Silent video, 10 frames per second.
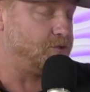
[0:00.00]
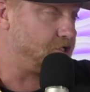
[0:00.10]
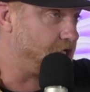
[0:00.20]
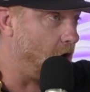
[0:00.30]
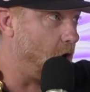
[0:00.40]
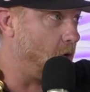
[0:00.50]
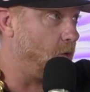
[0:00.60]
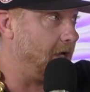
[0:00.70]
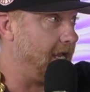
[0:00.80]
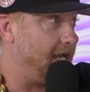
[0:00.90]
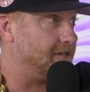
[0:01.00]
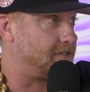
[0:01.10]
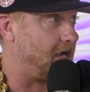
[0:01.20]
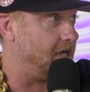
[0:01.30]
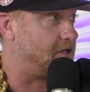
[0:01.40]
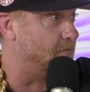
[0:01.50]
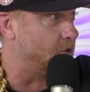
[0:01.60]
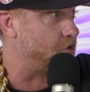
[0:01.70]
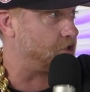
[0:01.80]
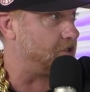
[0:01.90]
so
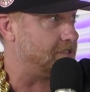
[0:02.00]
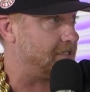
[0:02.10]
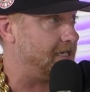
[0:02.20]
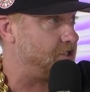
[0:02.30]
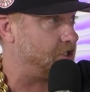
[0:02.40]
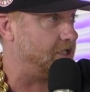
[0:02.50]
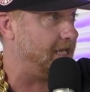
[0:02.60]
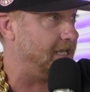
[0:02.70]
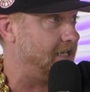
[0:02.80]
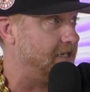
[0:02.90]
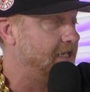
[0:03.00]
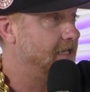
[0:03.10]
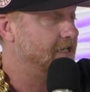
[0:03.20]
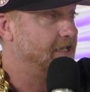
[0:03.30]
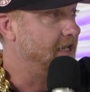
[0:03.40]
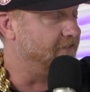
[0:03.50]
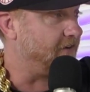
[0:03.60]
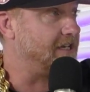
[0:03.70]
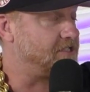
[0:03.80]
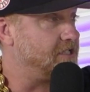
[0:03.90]
anti-commercialization, and if
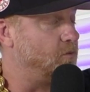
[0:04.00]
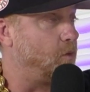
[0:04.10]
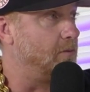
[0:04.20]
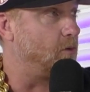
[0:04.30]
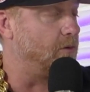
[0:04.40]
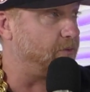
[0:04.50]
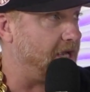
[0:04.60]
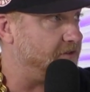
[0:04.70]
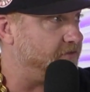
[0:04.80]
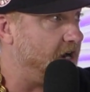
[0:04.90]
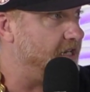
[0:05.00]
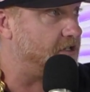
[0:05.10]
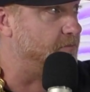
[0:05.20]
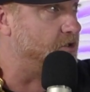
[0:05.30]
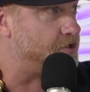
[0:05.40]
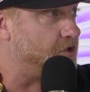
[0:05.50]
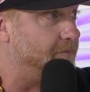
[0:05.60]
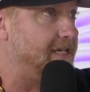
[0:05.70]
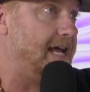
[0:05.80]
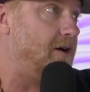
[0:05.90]
I see one more Black Friday commercial, I
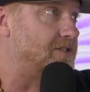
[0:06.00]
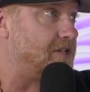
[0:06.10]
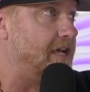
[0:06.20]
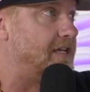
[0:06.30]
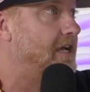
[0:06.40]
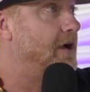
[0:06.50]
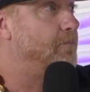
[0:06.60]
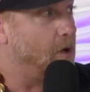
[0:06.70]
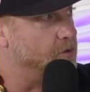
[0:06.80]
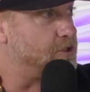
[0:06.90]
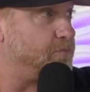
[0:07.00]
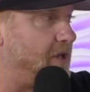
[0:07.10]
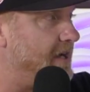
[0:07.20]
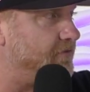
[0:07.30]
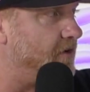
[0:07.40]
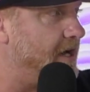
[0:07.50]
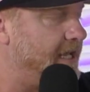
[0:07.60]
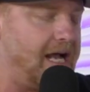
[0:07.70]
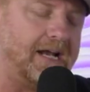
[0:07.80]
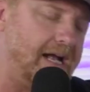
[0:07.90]
mean, now it's like post-Black Friday.
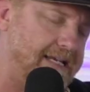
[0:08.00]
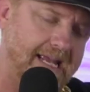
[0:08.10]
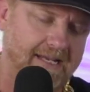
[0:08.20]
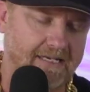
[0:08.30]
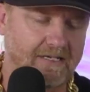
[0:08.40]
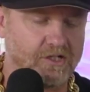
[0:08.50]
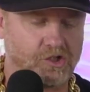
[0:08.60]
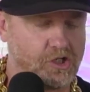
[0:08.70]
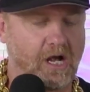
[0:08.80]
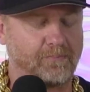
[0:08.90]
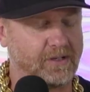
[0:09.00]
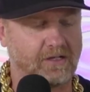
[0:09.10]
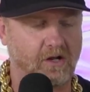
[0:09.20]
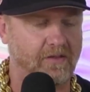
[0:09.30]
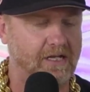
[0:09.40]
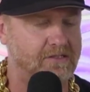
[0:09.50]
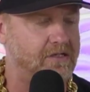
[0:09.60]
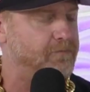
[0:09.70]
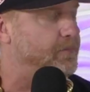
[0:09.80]
I can't get into shopping and all that stuff,